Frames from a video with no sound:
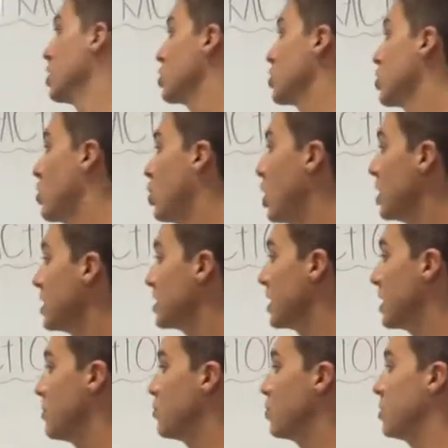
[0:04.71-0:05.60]
So our
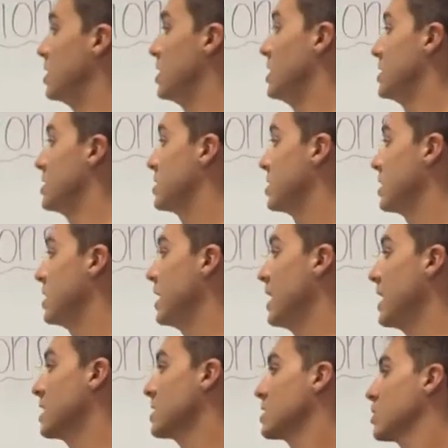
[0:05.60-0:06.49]
example is
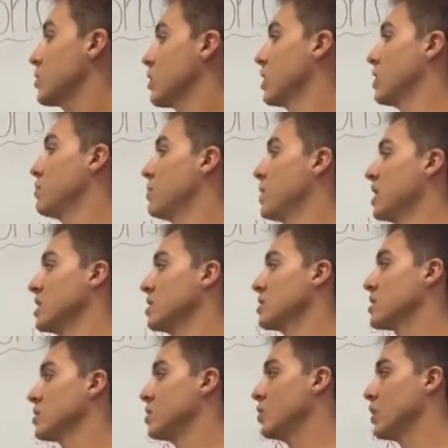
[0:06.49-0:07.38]
x squared
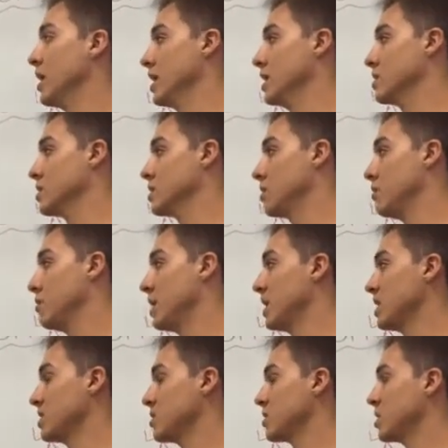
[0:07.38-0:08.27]
minus 2x
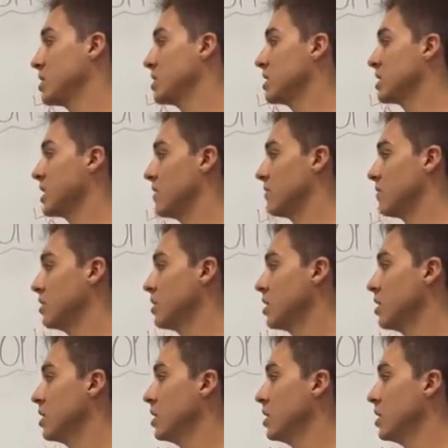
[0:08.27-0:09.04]
minus 37